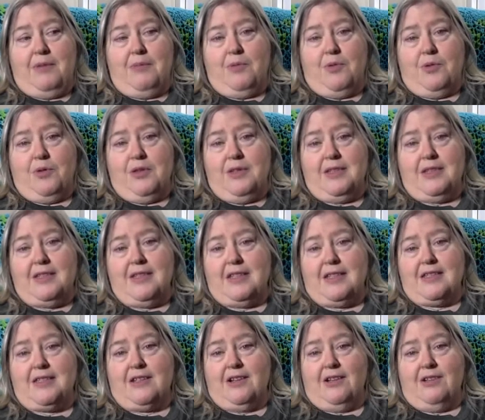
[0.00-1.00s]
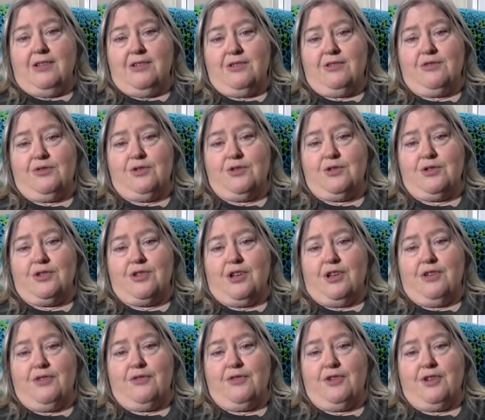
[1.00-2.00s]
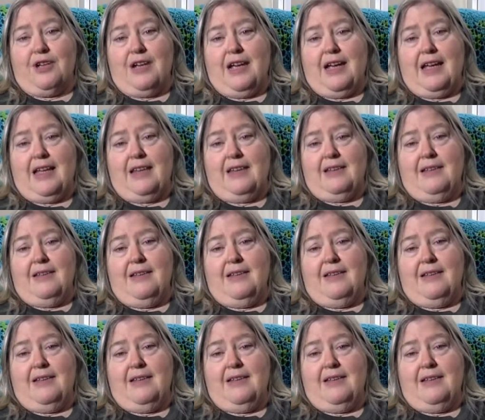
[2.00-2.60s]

more than $6 for a scarf or a hat